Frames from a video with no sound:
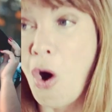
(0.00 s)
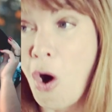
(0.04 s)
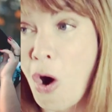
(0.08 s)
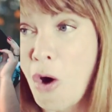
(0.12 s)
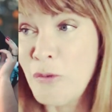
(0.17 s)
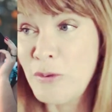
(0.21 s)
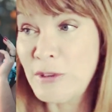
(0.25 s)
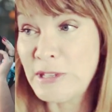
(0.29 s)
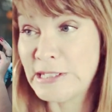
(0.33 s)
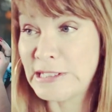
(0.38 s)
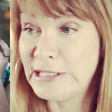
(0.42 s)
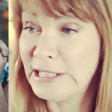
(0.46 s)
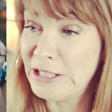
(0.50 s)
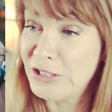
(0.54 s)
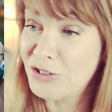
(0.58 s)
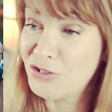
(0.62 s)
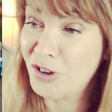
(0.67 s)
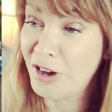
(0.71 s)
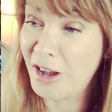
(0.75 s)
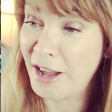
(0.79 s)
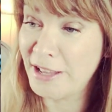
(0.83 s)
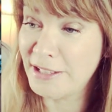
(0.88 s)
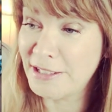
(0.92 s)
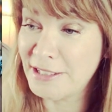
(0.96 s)
Obviously
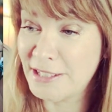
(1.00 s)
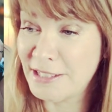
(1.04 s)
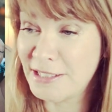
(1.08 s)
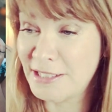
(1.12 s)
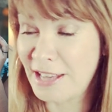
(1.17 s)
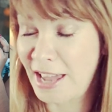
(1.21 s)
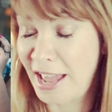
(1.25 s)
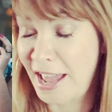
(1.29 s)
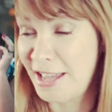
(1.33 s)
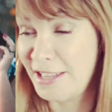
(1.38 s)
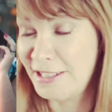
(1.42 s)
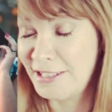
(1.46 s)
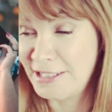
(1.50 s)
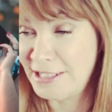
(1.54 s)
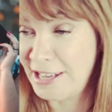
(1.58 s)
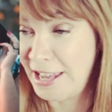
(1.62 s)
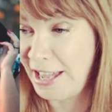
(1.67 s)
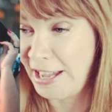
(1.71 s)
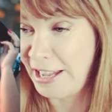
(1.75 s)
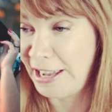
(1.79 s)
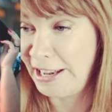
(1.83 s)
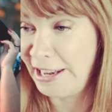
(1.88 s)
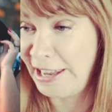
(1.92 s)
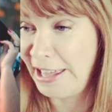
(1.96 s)
try and
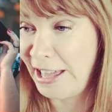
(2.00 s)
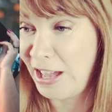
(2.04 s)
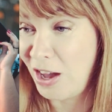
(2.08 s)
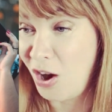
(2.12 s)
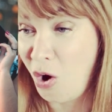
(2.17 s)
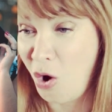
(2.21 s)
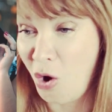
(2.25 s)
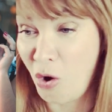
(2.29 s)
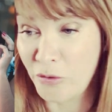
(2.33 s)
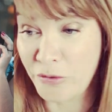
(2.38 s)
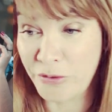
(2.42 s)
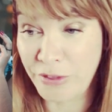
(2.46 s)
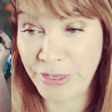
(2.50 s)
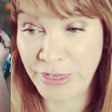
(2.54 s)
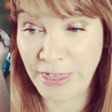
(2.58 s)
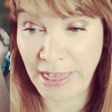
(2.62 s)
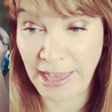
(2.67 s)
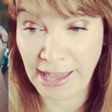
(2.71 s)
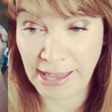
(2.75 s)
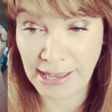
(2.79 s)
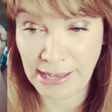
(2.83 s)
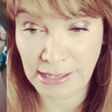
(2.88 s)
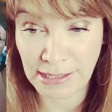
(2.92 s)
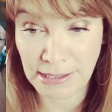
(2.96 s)
steer clear of
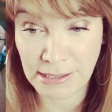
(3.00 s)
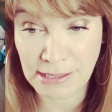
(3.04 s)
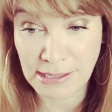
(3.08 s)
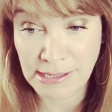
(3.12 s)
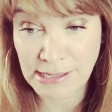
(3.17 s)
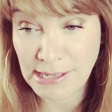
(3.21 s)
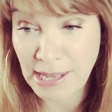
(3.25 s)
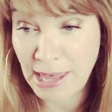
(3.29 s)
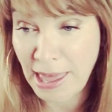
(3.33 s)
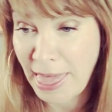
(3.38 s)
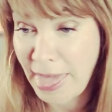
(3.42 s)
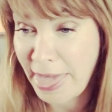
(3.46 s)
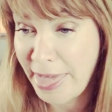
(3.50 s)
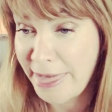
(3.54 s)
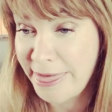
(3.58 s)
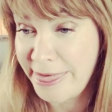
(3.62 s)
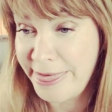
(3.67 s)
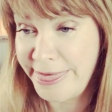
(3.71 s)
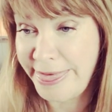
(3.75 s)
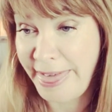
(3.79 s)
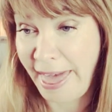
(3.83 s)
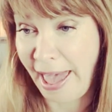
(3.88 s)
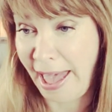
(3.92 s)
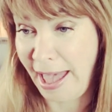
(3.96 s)
things
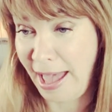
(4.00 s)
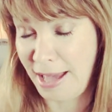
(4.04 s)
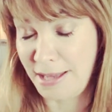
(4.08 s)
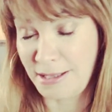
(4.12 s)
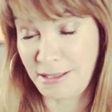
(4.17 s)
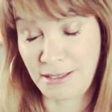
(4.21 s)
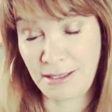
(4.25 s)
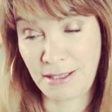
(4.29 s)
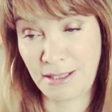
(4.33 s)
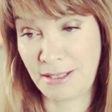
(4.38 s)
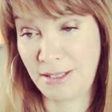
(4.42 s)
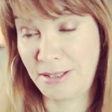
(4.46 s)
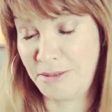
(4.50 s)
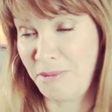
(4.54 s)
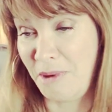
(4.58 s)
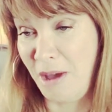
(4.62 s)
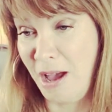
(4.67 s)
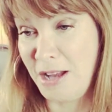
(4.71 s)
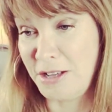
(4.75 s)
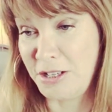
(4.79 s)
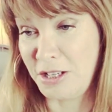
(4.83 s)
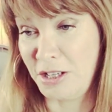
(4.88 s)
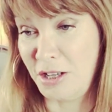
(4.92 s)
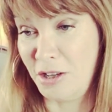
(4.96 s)
that,
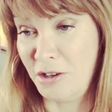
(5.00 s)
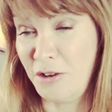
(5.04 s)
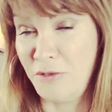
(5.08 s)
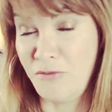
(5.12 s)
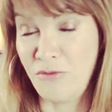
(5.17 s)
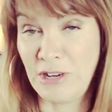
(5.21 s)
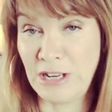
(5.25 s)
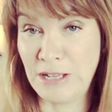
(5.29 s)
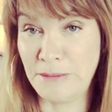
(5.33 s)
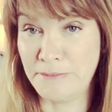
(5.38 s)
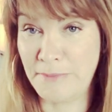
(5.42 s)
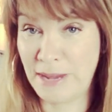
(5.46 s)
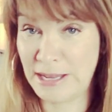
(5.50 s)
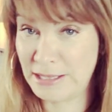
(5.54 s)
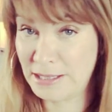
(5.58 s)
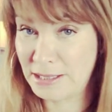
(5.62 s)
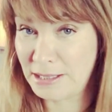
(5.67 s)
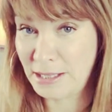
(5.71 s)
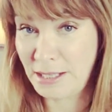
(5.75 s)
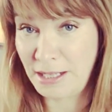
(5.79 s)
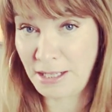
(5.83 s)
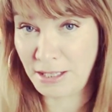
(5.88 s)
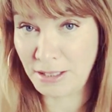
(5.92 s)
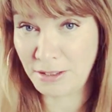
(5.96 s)
I don't know, look really
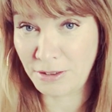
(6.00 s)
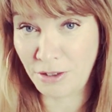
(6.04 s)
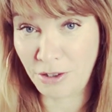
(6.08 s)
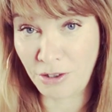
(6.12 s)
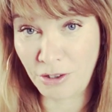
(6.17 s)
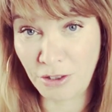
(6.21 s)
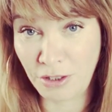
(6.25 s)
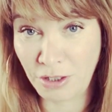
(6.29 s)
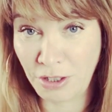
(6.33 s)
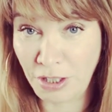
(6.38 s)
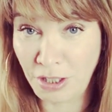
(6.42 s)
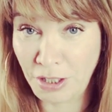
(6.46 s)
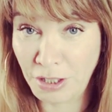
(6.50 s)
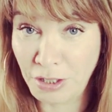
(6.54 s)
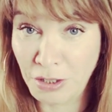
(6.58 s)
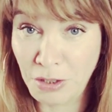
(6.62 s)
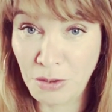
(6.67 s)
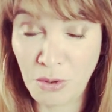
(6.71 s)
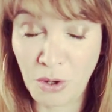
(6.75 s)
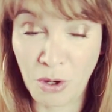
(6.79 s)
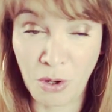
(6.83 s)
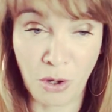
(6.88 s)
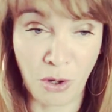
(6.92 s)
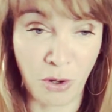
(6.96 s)
masculine on
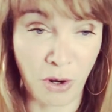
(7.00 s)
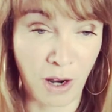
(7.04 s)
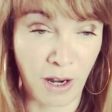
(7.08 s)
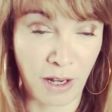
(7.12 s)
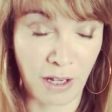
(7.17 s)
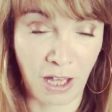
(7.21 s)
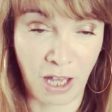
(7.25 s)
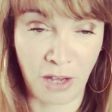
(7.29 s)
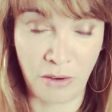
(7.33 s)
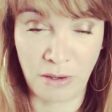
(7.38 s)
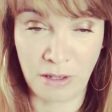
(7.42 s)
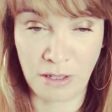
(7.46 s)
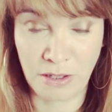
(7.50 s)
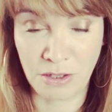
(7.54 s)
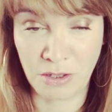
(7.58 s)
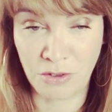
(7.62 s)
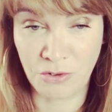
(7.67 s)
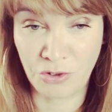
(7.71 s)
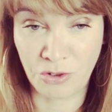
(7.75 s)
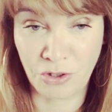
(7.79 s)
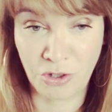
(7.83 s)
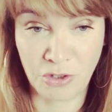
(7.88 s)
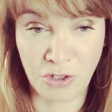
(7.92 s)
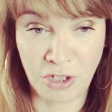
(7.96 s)
you or are going
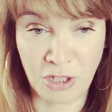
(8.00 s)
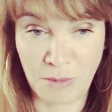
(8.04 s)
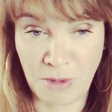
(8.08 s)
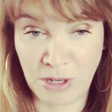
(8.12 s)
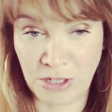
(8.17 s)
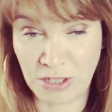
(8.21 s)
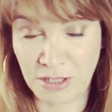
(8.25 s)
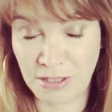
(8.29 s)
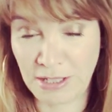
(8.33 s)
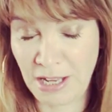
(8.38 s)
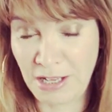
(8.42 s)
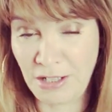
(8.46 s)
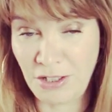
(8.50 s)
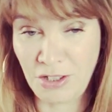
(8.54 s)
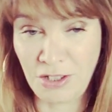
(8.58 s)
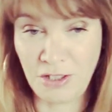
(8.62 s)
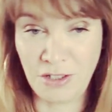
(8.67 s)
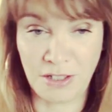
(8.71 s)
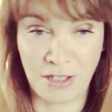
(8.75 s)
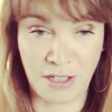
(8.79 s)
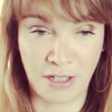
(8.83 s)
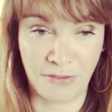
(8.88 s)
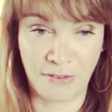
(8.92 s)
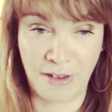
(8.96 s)
to draw too much
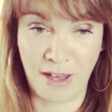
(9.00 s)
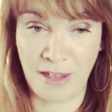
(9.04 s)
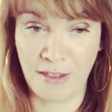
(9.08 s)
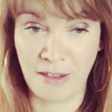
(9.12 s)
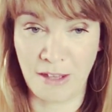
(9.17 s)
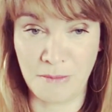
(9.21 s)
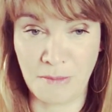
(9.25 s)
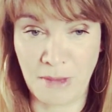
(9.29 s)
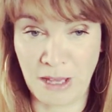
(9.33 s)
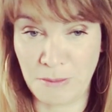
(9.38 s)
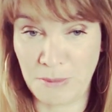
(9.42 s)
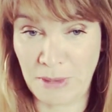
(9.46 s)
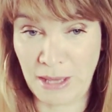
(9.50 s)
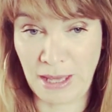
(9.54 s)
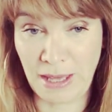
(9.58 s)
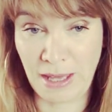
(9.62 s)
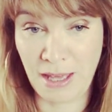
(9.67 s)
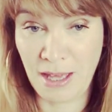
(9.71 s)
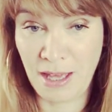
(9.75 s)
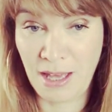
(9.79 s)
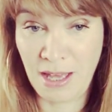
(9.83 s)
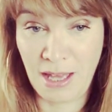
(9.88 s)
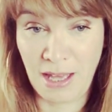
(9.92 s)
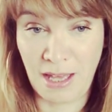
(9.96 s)
attention to the fact that
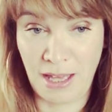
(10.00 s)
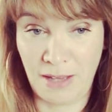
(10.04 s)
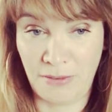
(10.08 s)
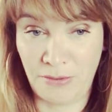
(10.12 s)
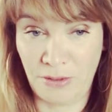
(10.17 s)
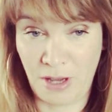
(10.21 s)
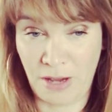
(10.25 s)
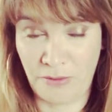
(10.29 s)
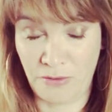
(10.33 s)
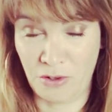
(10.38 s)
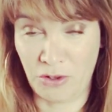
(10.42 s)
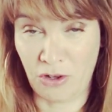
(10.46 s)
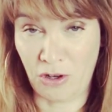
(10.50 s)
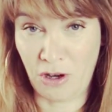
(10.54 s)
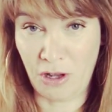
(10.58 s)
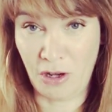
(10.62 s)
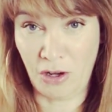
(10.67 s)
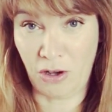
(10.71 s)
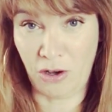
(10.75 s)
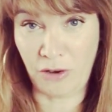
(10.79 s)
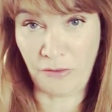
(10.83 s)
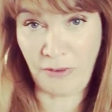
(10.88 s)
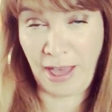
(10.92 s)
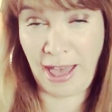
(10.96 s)
maybe if you haven't got
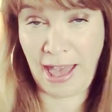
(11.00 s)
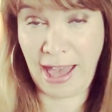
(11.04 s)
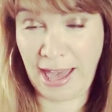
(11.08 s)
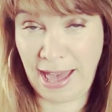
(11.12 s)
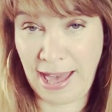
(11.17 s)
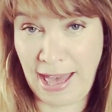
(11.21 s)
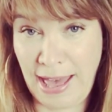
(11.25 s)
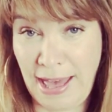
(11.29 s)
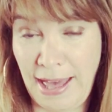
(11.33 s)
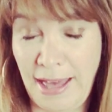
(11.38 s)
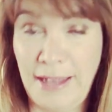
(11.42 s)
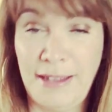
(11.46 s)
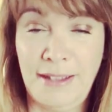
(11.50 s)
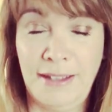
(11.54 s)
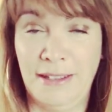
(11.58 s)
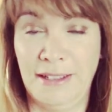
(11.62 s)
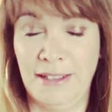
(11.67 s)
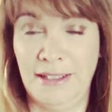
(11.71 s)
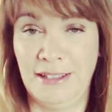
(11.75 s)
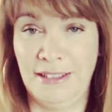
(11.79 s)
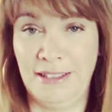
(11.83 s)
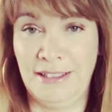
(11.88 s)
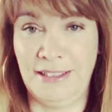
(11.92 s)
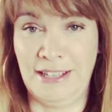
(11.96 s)
a lot of hair,
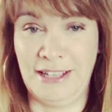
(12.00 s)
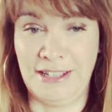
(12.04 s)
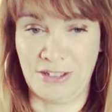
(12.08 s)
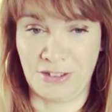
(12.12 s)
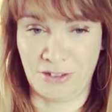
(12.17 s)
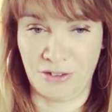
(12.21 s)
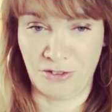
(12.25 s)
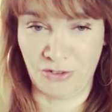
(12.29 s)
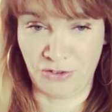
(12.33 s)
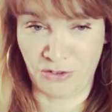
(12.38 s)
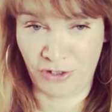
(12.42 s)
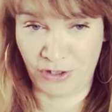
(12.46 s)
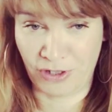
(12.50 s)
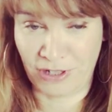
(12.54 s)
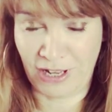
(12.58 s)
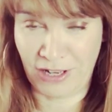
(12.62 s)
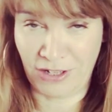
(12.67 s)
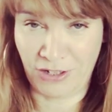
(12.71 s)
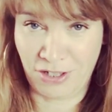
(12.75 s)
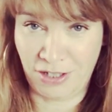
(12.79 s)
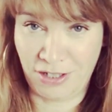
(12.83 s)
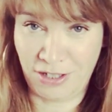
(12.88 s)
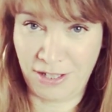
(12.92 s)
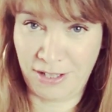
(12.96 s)
it's going to draw
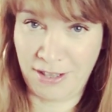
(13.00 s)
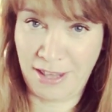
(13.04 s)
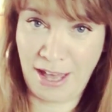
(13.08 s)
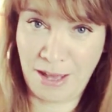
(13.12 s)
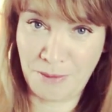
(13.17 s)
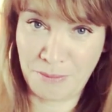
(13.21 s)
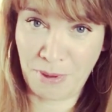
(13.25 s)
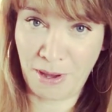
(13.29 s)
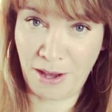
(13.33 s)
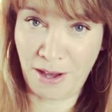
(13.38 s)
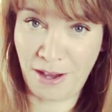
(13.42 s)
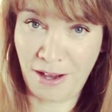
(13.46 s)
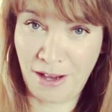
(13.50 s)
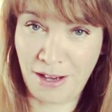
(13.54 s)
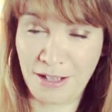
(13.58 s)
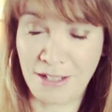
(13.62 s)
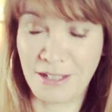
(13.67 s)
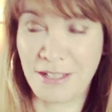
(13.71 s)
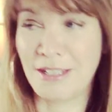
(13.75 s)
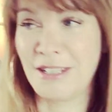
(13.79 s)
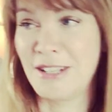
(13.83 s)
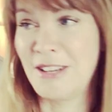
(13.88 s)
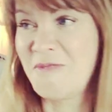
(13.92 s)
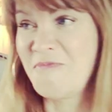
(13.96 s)
attention to that
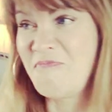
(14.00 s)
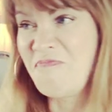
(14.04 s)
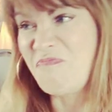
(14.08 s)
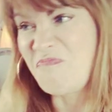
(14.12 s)
part.